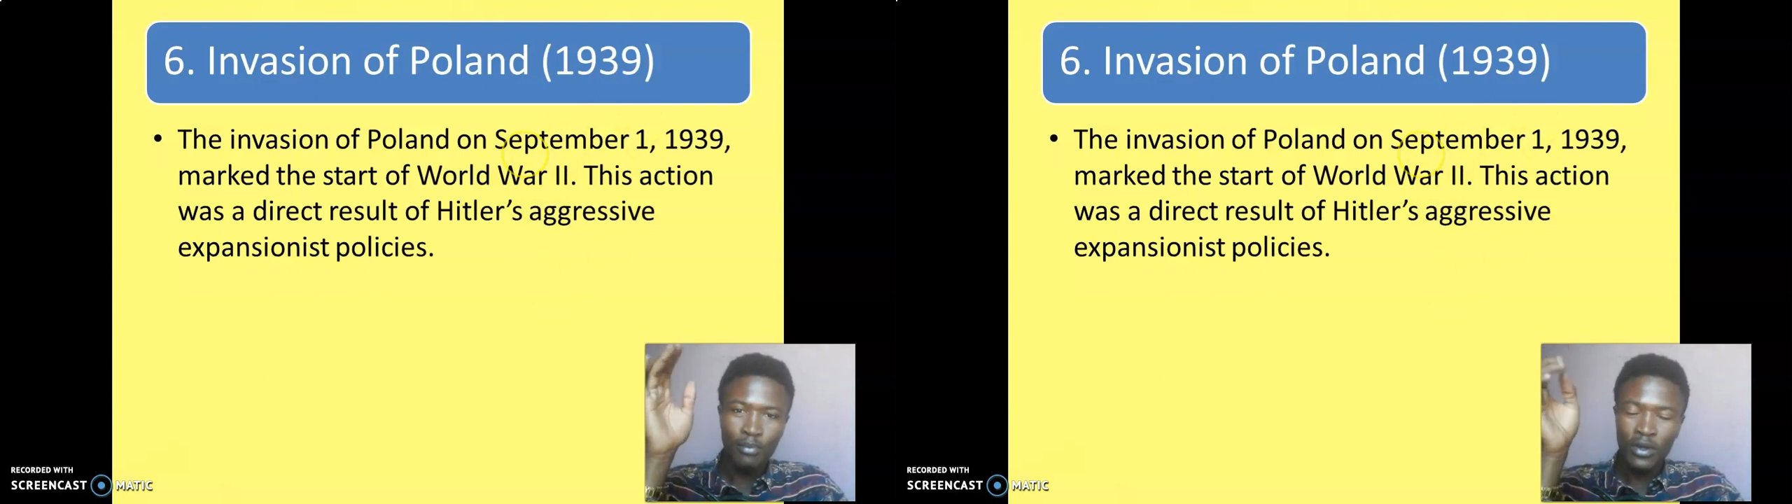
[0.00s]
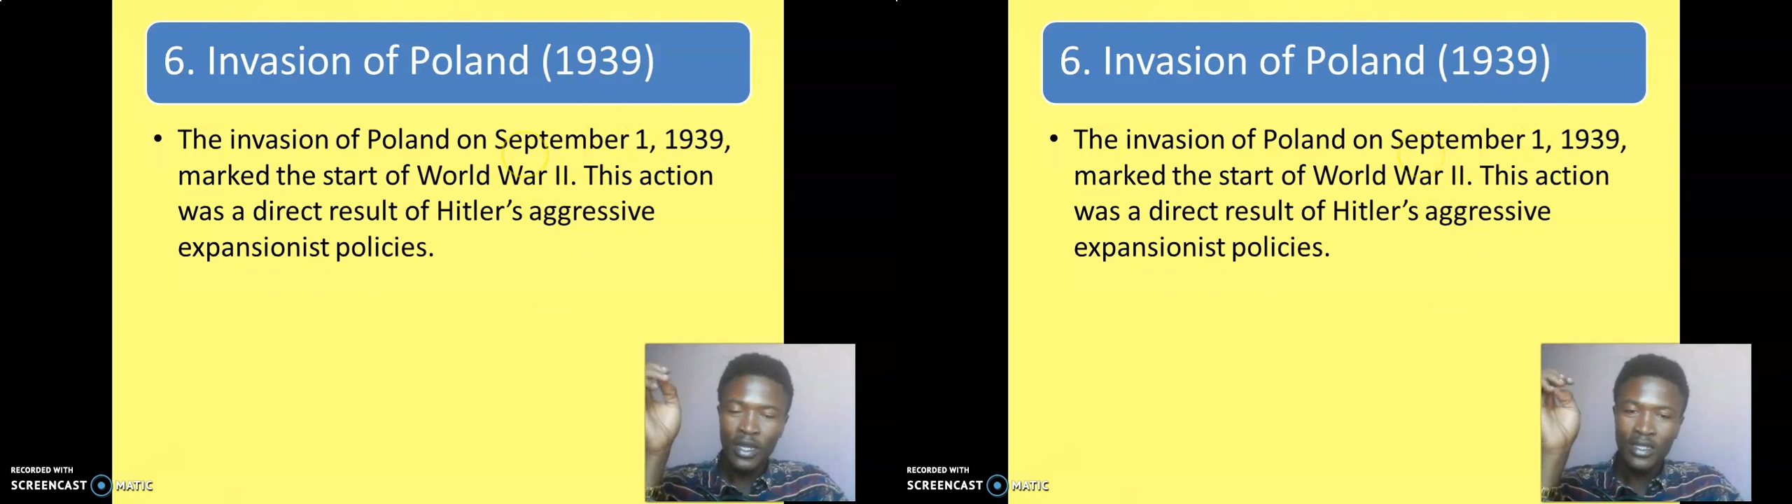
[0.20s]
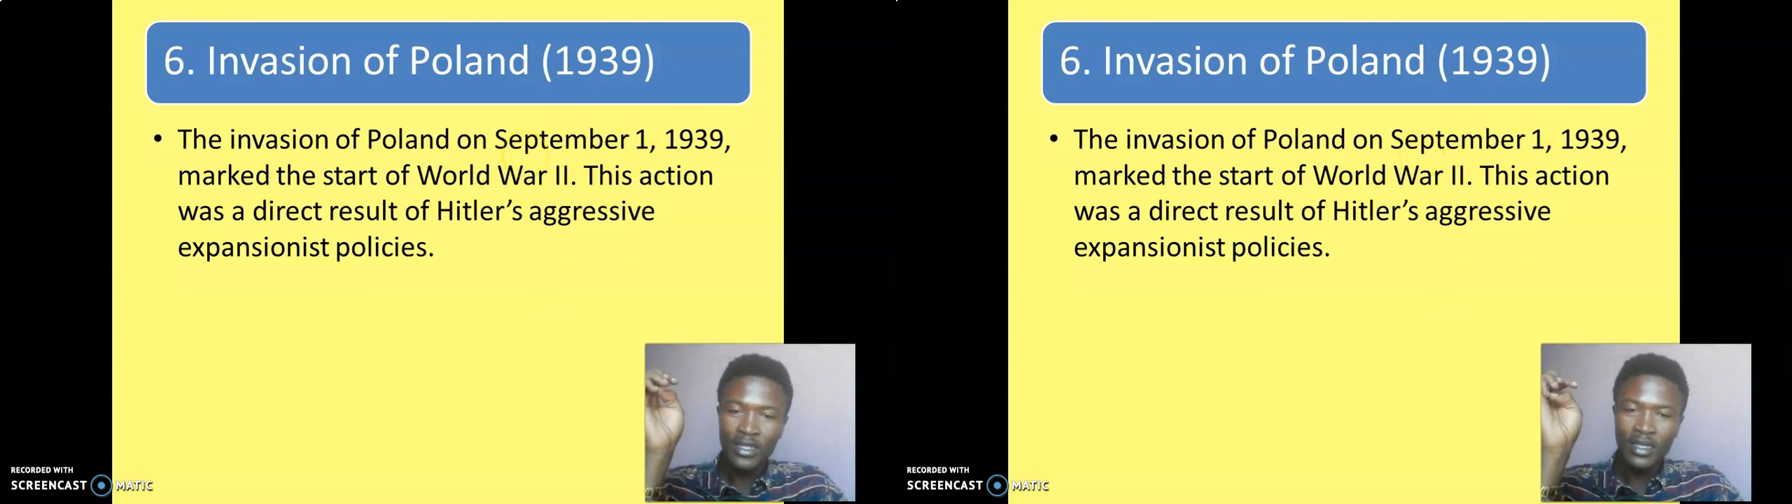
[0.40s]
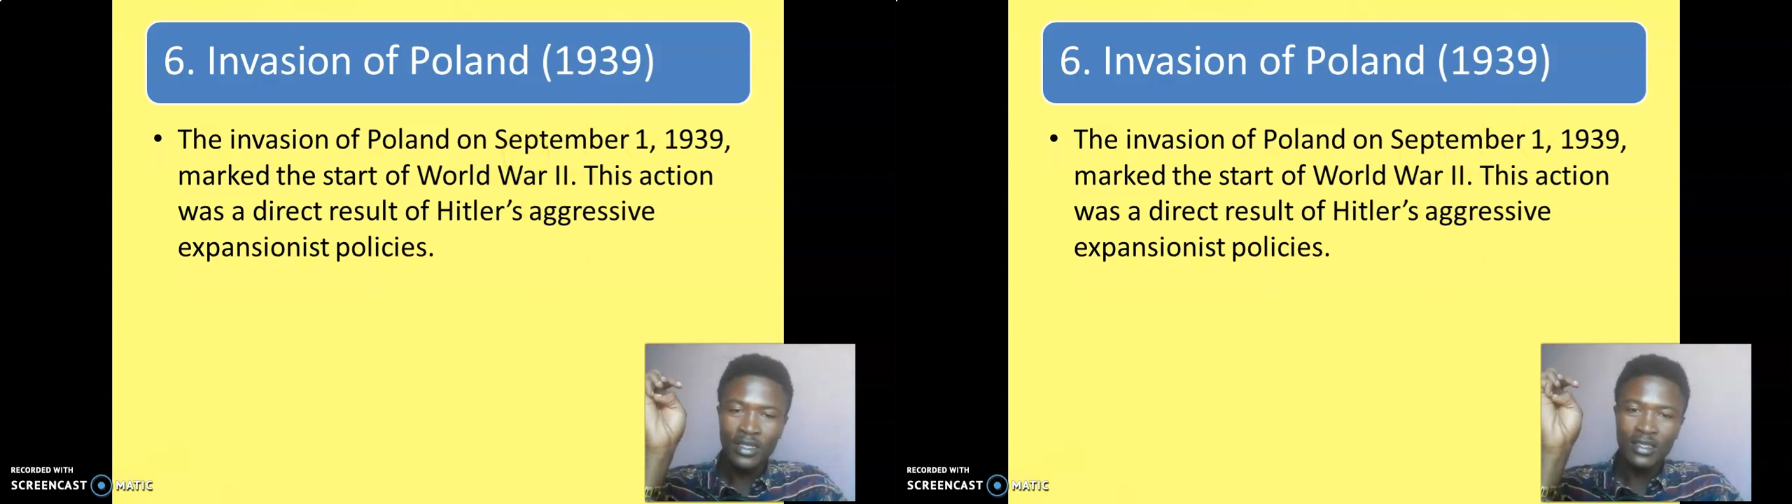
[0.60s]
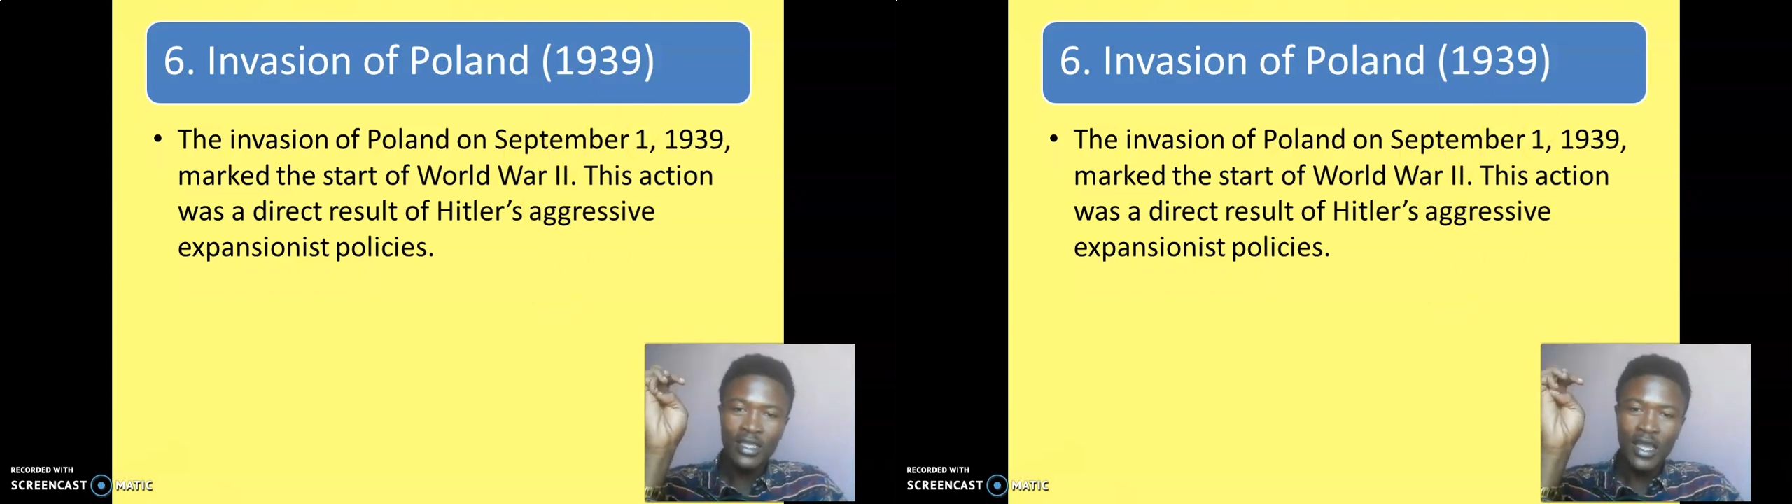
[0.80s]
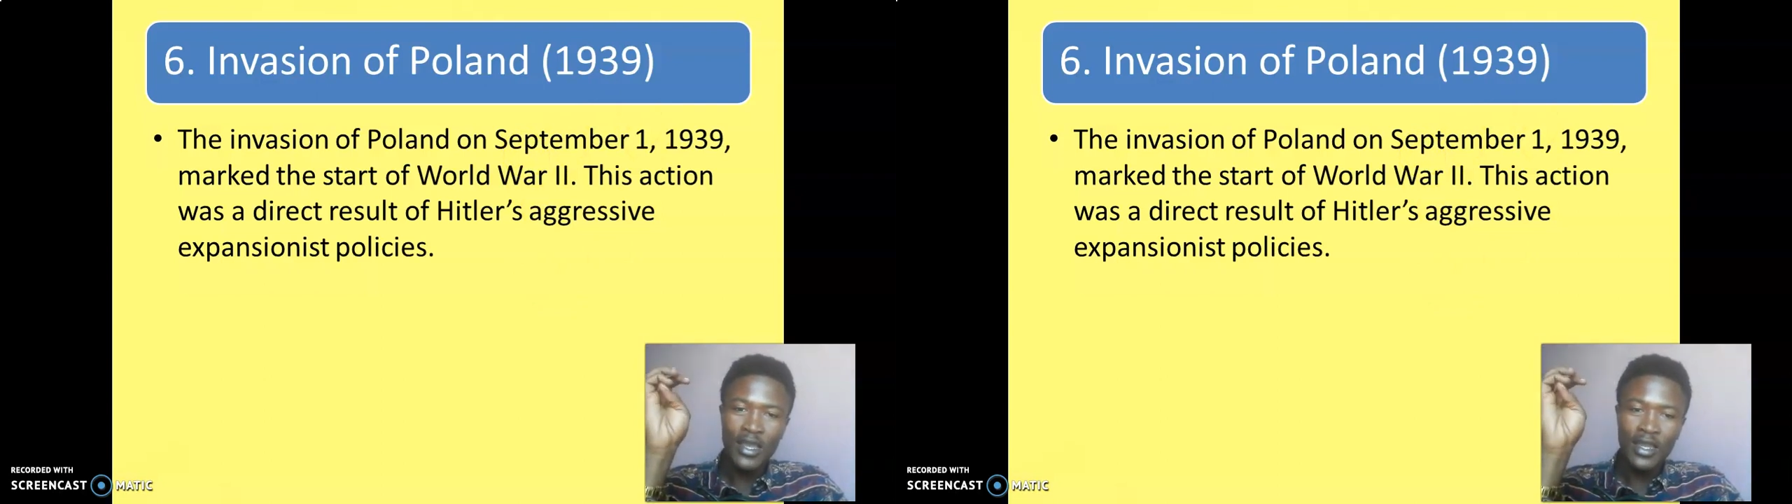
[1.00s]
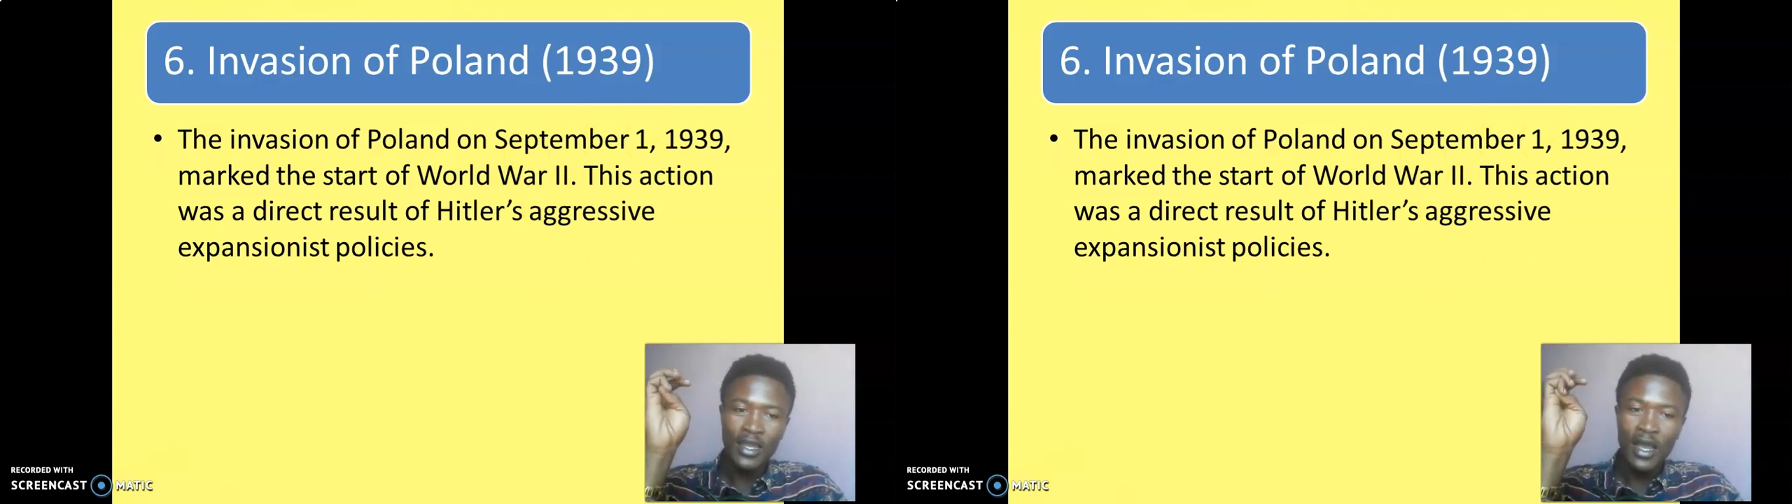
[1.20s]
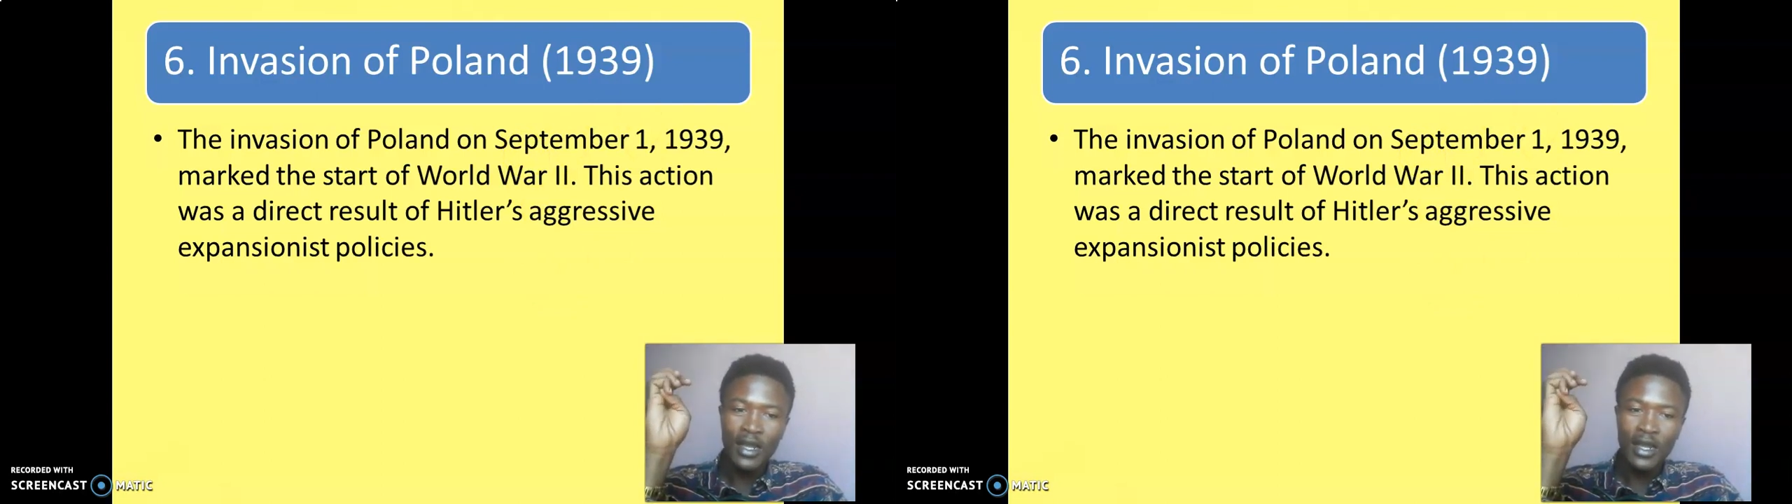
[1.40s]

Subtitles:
Poland had signed an